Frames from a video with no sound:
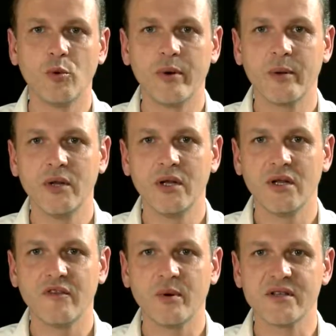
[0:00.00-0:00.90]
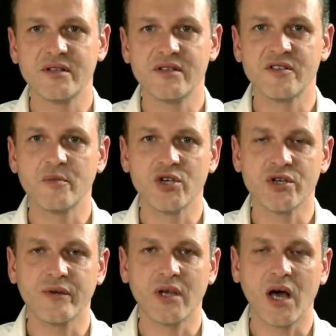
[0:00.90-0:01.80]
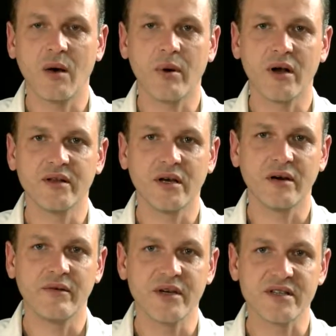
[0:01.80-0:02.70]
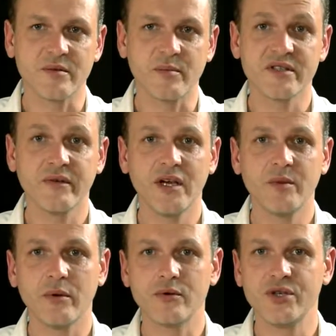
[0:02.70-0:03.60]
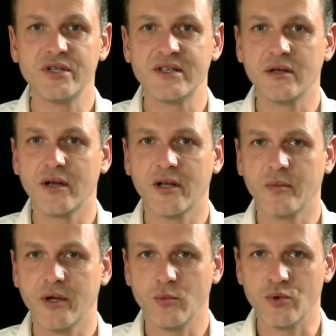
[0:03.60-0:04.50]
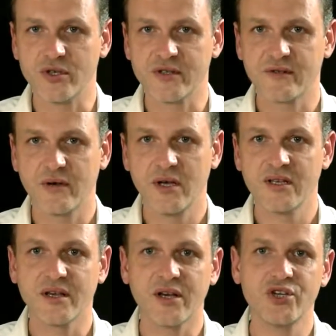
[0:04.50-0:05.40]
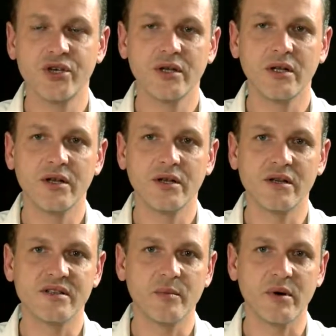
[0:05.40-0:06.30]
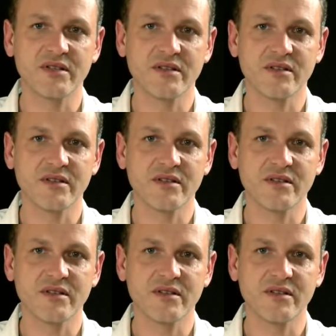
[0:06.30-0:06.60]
Using the AVS for the mixing process offers a range of benefits. Reduction of saponification